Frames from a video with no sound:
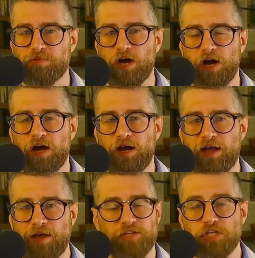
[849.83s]

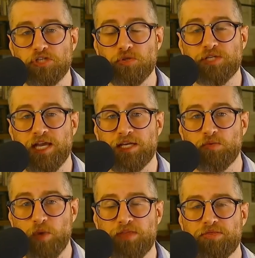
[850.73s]
heavily
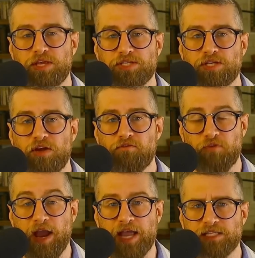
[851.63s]
associated with this
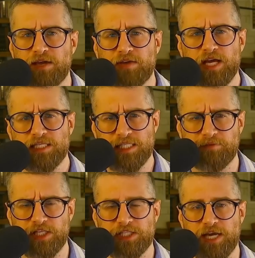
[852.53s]
phrase of
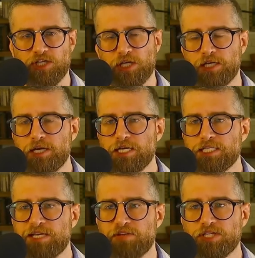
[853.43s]
civilization.
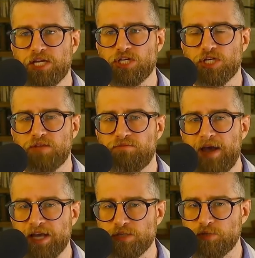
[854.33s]
Civilization to the
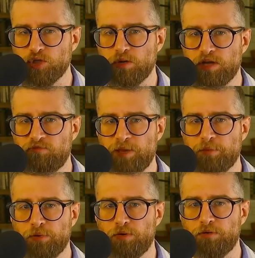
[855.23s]
vast majority of
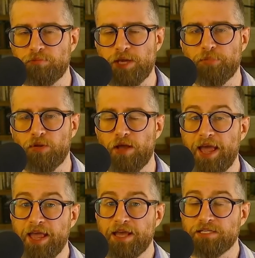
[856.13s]
people
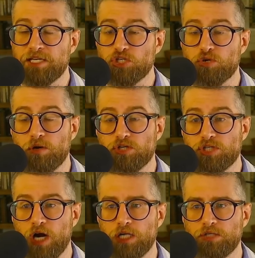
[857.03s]
and historic
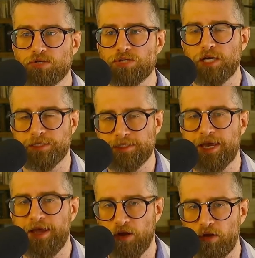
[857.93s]
scholars
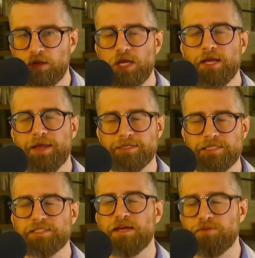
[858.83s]
until
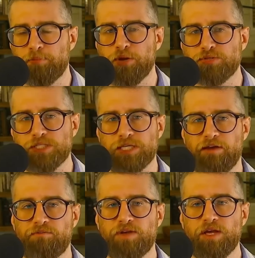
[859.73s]
anti-Civ and post-Civ